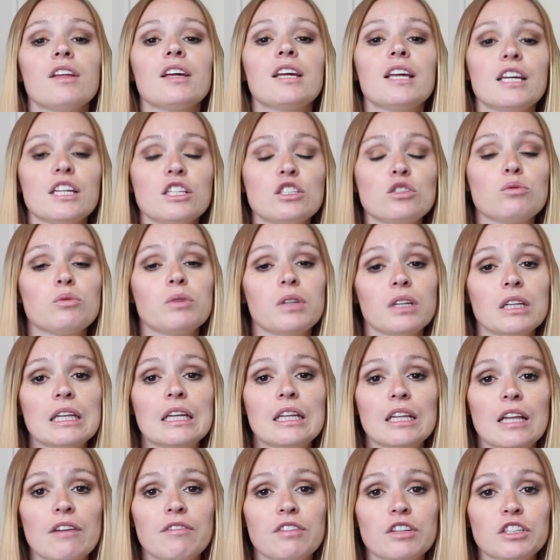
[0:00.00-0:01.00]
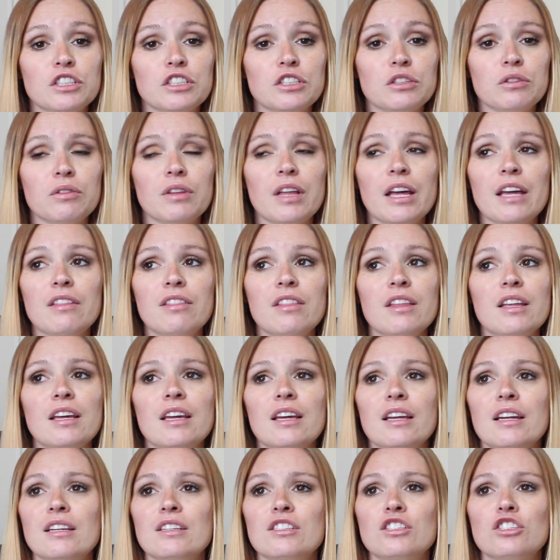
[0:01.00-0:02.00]
The kids really love it too. They
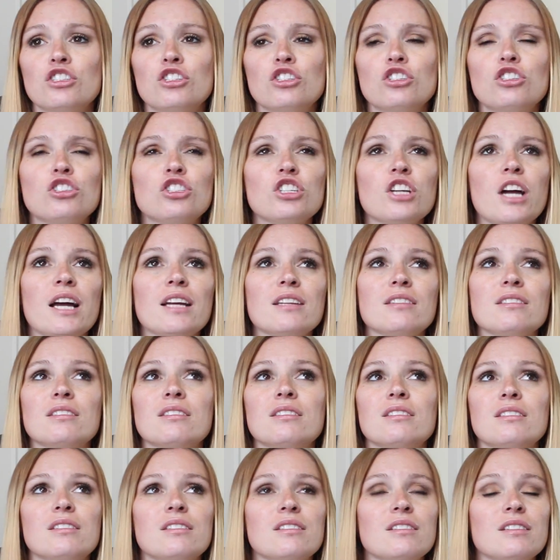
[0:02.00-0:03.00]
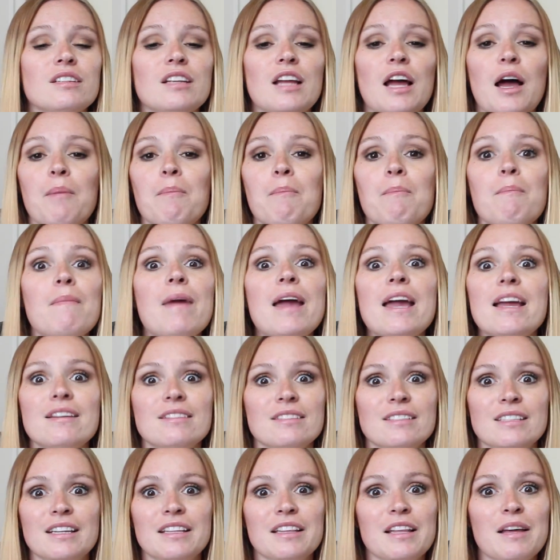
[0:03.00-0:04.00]
think it is just
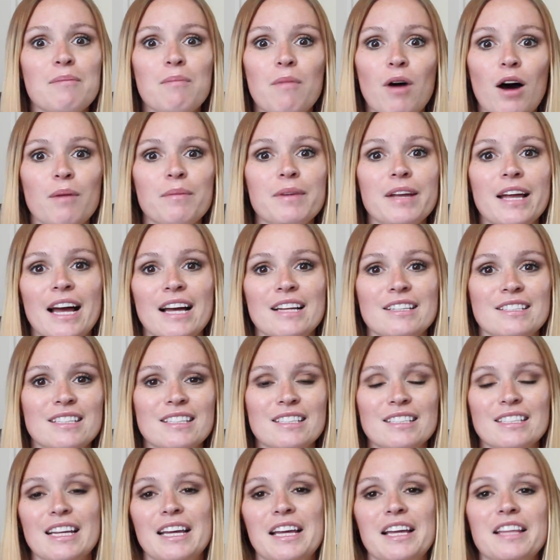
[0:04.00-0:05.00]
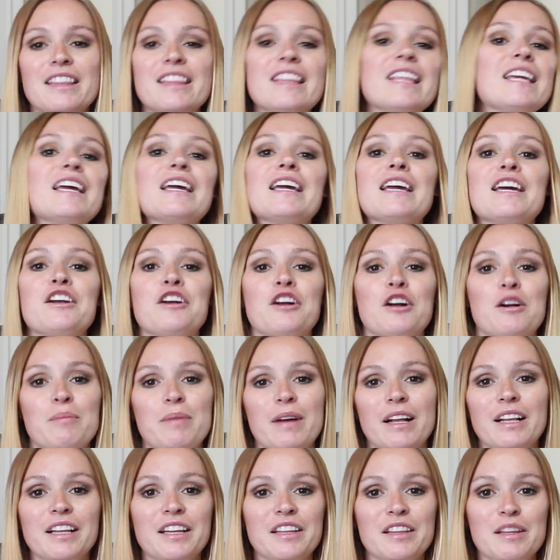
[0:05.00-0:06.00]
amazing that mommy has this like thing in her
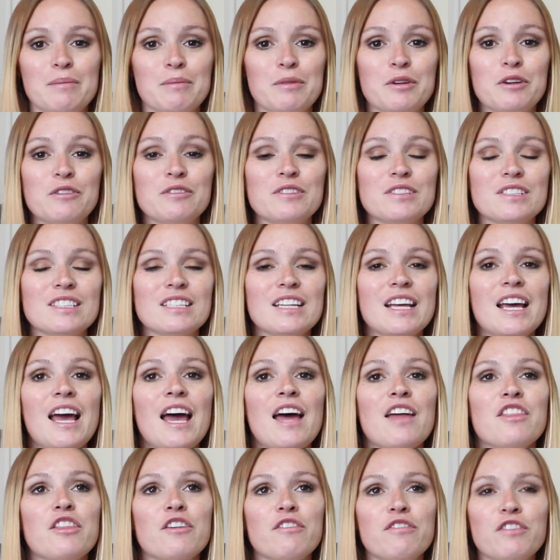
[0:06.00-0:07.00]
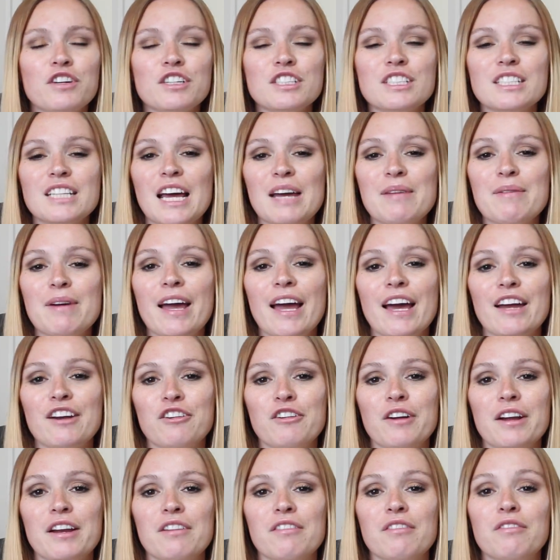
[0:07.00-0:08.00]
belly that moves. The first time I
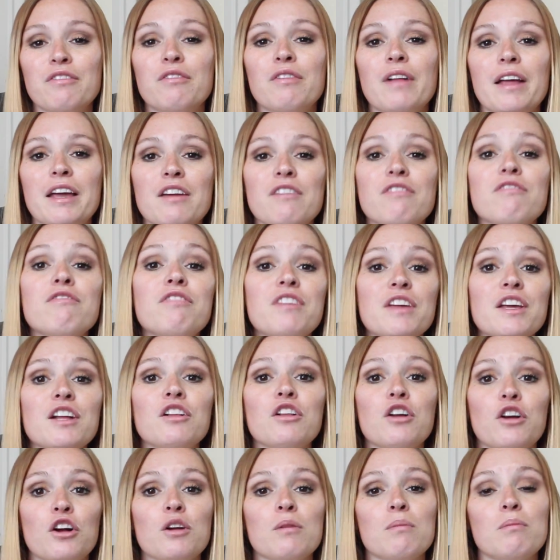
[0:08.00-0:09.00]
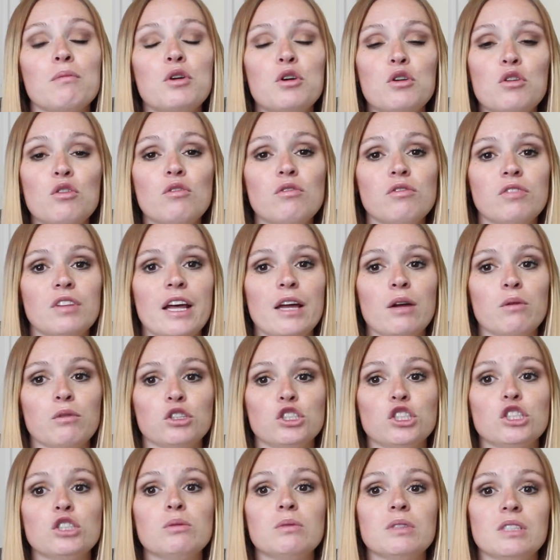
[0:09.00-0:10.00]
had Graydon like feel her move, like
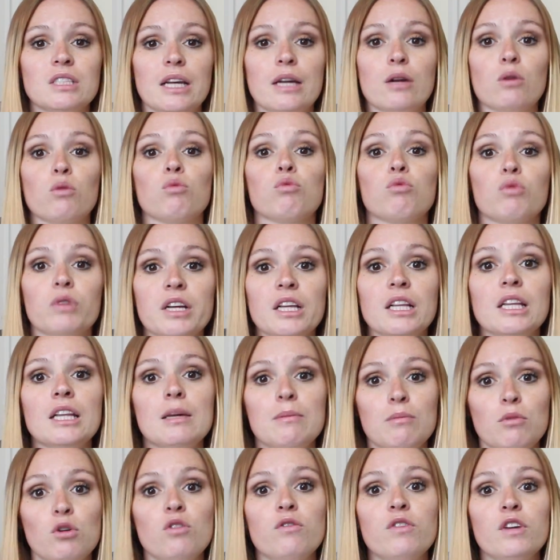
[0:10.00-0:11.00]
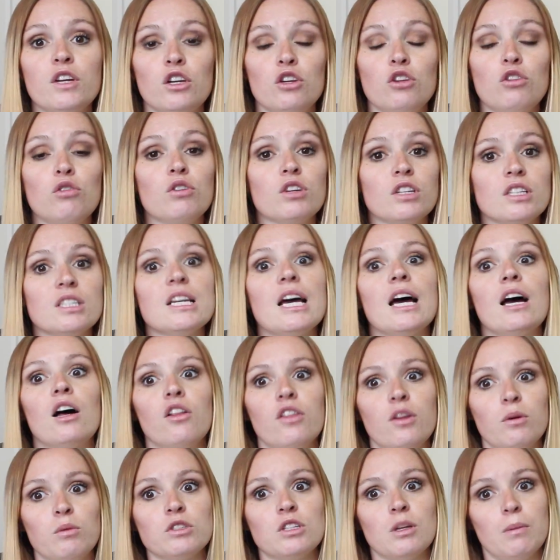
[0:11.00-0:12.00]
when she was like really moving and you could
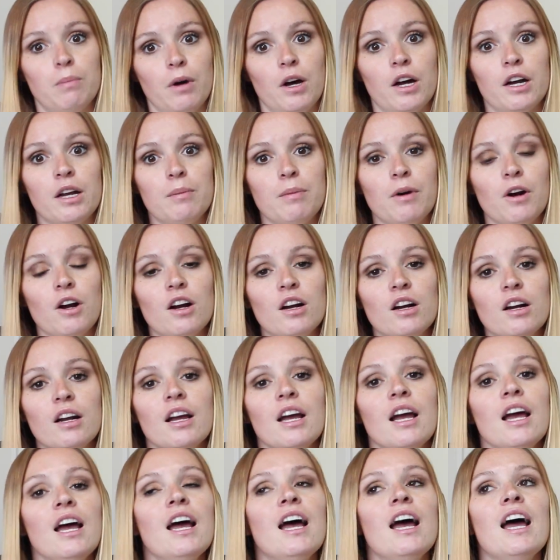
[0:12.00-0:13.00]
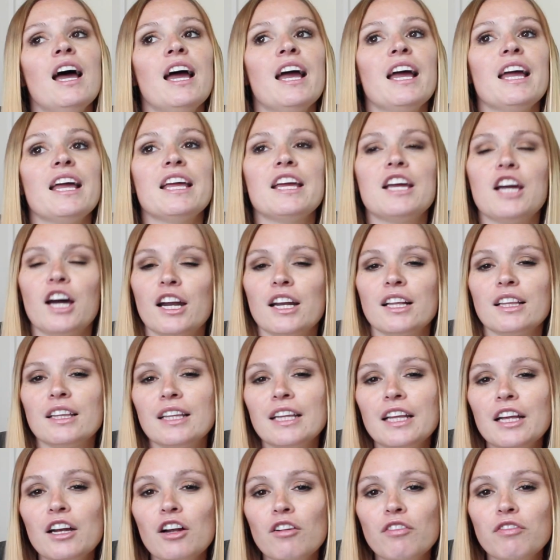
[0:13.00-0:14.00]
tell it was a body part, he got a
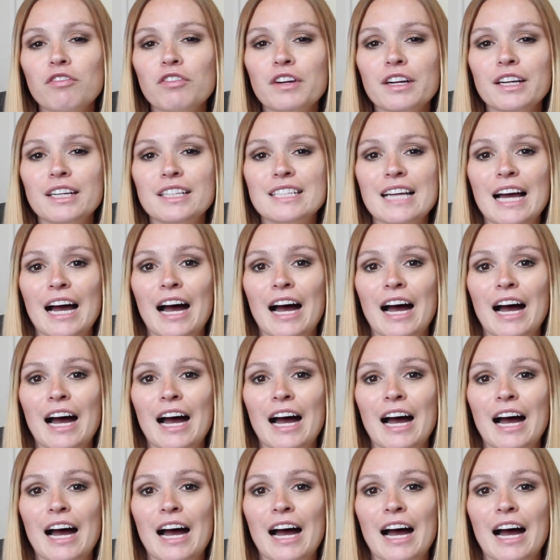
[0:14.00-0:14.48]
little freaked